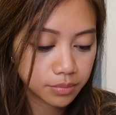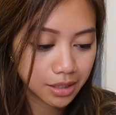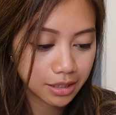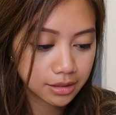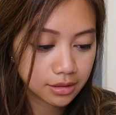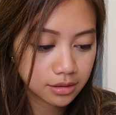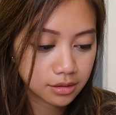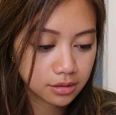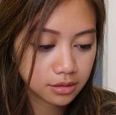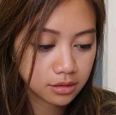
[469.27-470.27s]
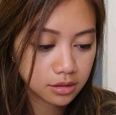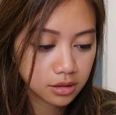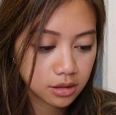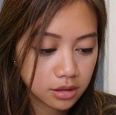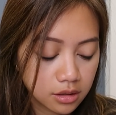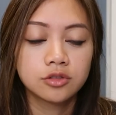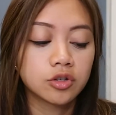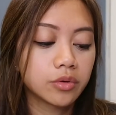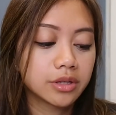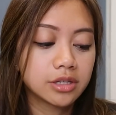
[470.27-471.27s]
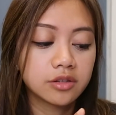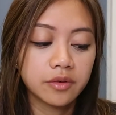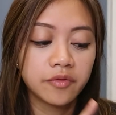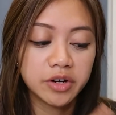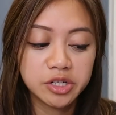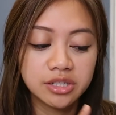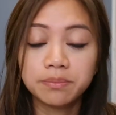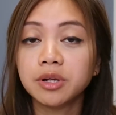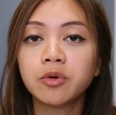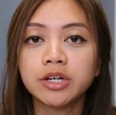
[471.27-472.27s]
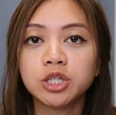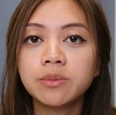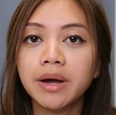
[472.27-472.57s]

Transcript: Place. So this is a very simple question,